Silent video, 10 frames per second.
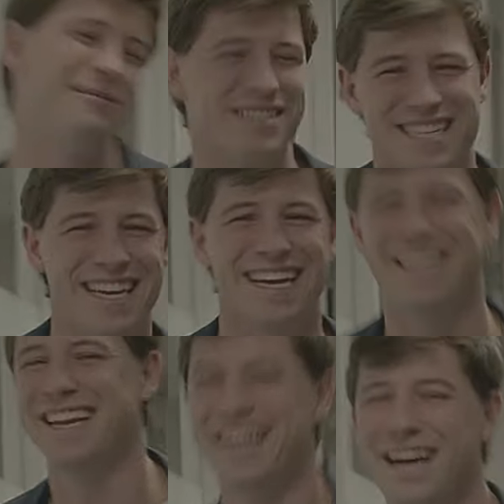I'm just
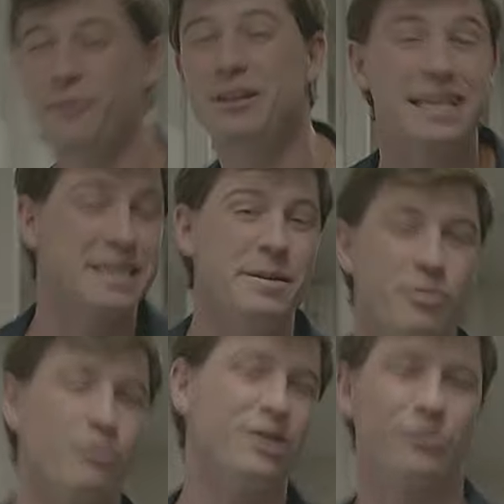kidding. We like to
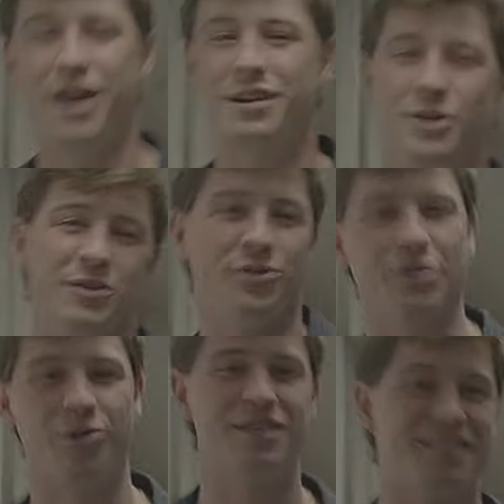keep it real around here with our Lord